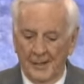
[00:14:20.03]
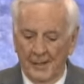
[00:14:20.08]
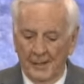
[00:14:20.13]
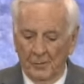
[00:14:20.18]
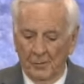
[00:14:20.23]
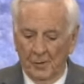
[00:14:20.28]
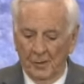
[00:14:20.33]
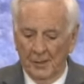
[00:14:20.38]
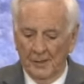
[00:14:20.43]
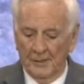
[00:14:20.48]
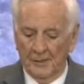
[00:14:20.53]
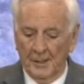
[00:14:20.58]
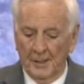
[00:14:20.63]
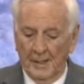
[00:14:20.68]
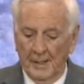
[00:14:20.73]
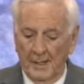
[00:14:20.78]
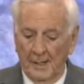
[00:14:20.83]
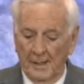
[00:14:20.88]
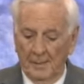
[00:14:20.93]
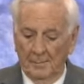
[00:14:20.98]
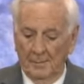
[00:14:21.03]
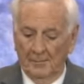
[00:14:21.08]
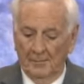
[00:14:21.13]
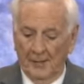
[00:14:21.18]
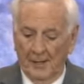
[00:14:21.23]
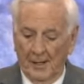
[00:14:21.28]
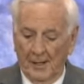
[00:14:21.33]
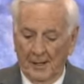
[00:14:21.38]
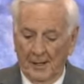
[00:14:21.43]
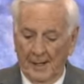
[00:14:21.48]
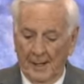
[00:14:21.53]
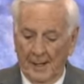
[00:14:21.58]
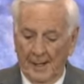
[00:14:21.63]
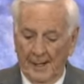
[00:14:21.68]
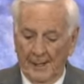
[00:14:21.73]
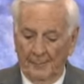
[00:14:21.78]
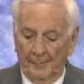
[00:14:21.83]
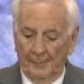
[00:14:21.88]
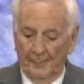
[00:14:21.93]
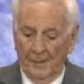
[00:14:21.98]
So then, what is the kingdom of God
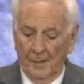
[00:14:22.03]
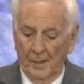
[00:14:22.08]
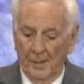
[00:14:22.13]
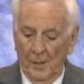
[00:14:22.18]
like?